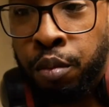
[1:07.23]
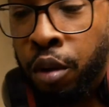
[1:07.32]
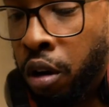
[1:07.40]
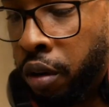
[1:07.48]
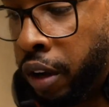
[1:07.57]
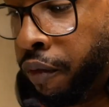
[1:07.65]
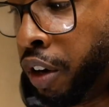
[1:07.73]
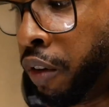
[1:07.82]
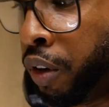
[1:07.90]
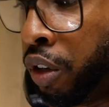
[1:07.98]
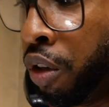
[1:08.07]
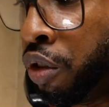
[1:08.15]
bought. I've
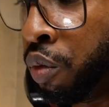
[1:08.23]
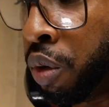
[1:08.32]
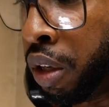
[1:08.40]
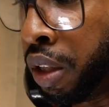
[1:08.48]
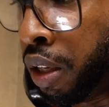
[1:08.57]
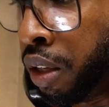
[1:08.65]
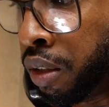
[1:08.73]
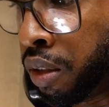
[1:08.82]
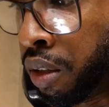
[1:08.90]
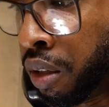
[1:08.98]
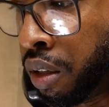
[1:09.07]
never used one of these.